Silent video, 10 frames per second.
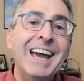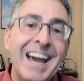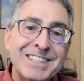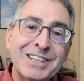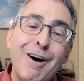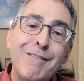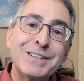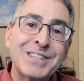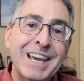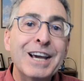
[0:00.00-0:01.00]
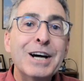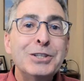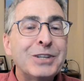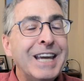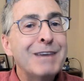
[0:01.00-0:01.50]
As I often say,
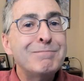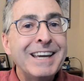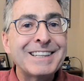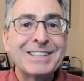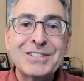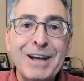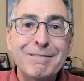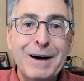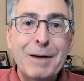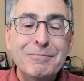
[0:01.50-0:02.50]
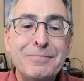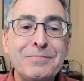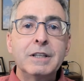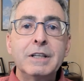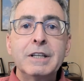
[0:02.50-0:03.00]
you can't make this stuff up.
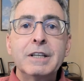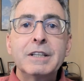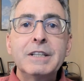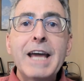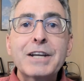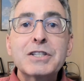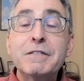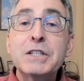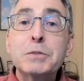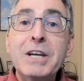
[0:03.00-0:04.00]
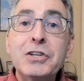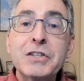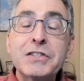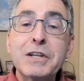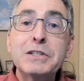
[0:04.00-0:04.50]
Next,
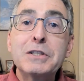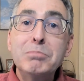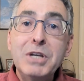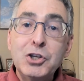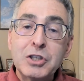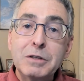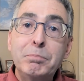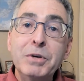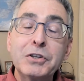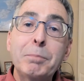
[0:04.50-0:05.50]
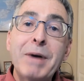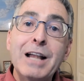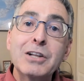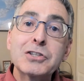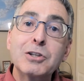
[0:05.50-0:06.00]
Vespasian's son Domitian built a
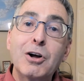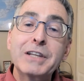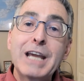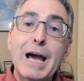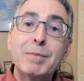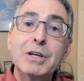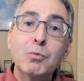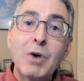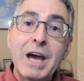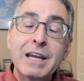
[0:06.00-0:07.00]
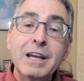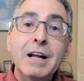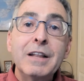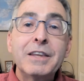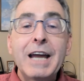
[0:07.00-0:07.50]
palace along the Appian Way
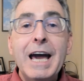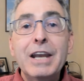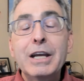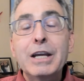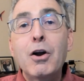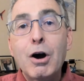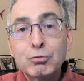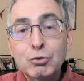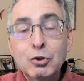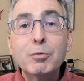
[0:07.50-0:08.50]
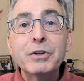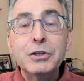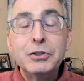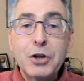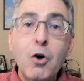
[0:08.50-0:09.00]
that had a room with
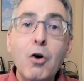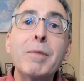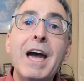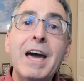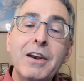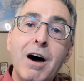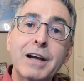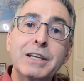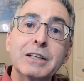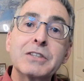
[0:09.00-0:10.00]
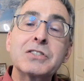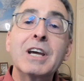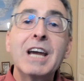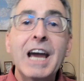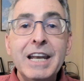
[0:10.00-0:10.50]
a dome and an oculus,
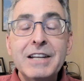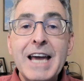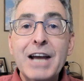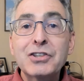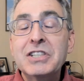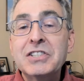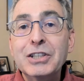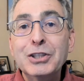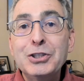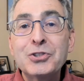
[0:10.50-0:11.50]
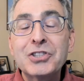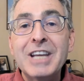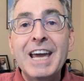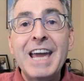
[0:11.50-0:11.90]
and it's actually still in use today